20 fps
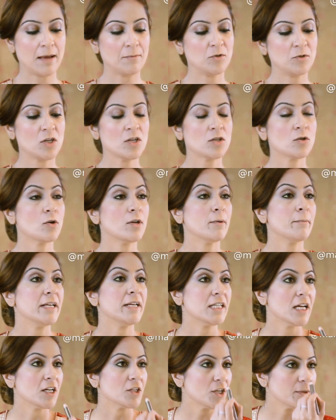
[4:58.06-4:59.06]
I'm just going to be
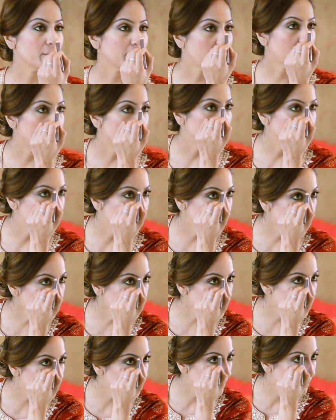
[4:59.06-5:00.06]
touching my
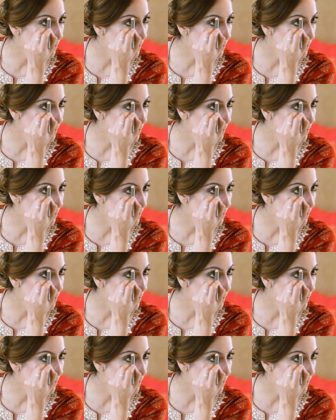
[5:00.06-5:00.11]
eyebrows.